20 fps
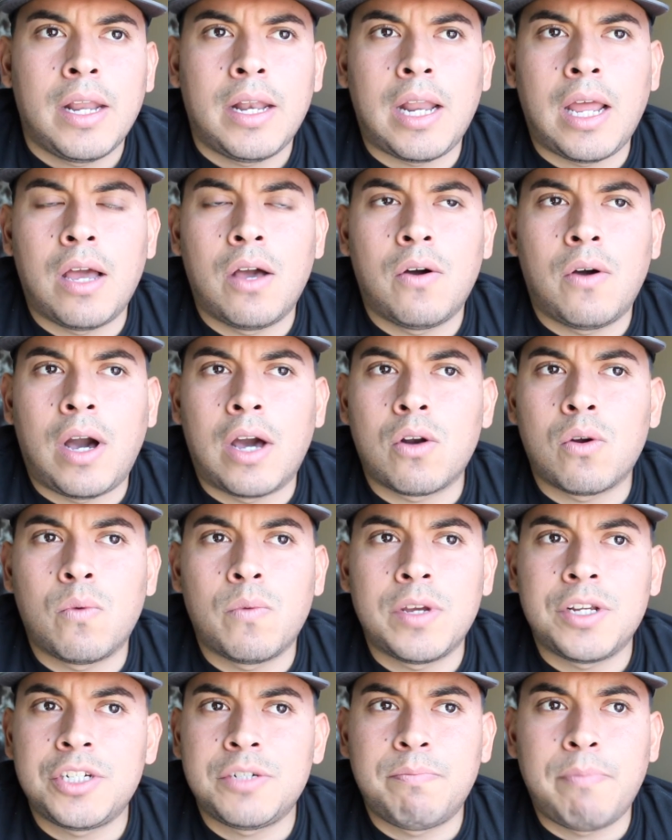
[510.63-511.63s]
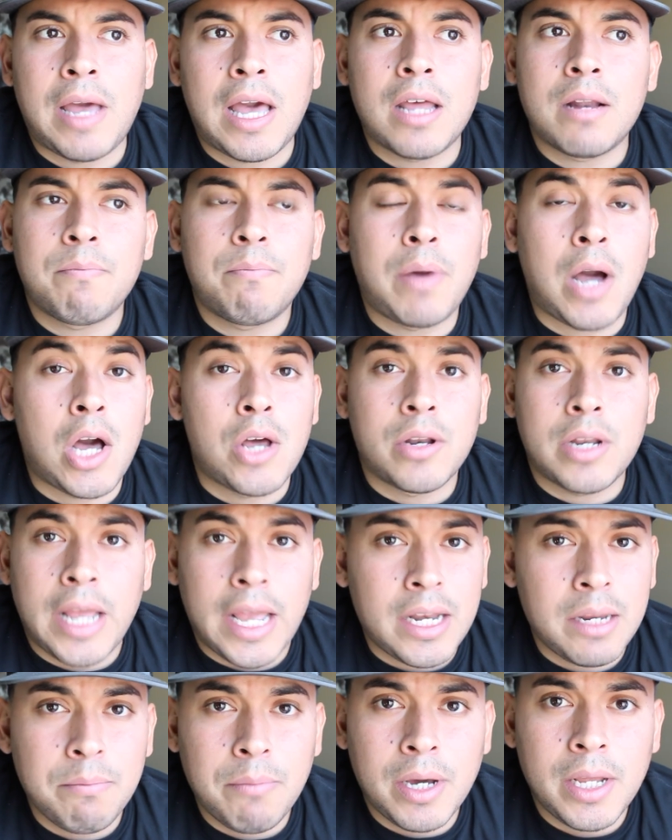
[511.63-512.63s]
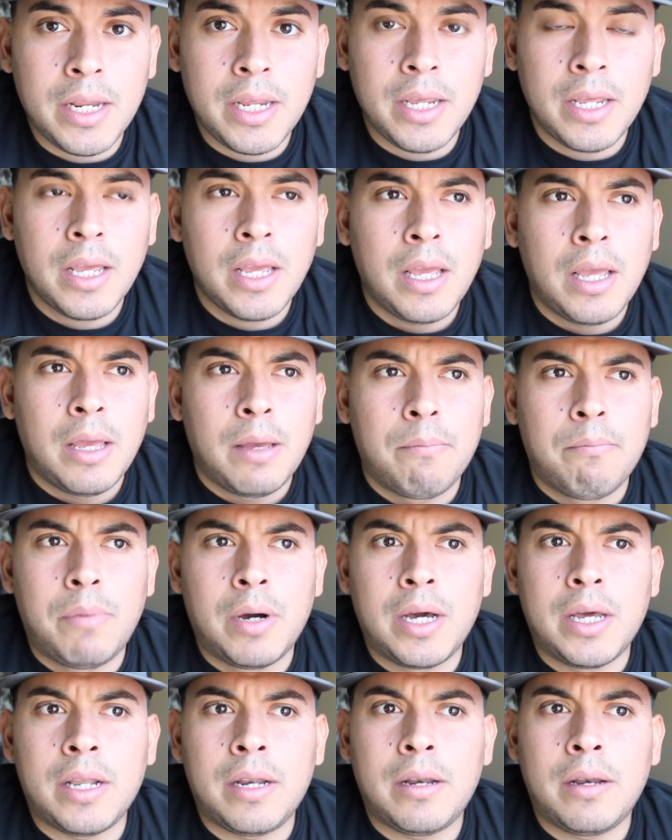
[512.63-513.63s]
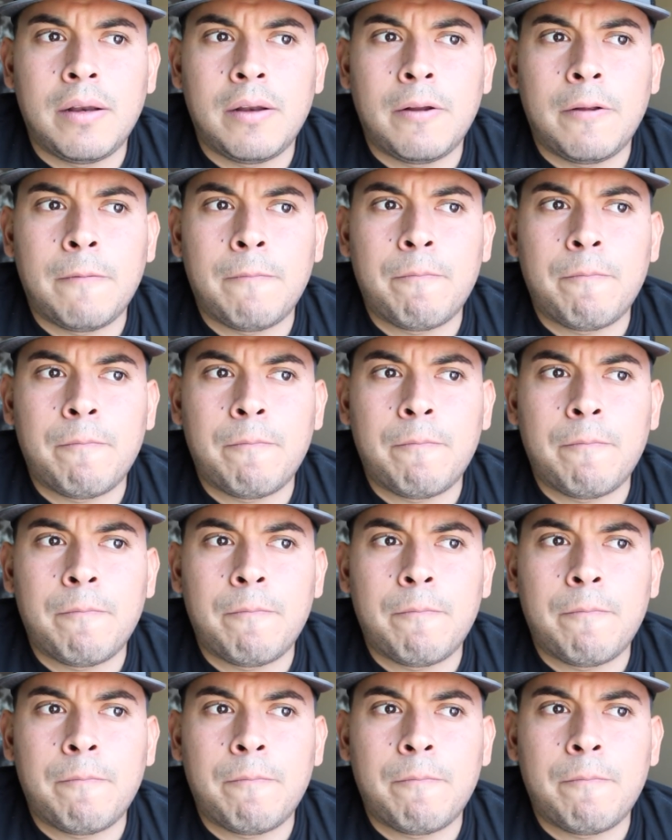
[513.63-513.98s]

Now, I don't wish bad upon anybody, but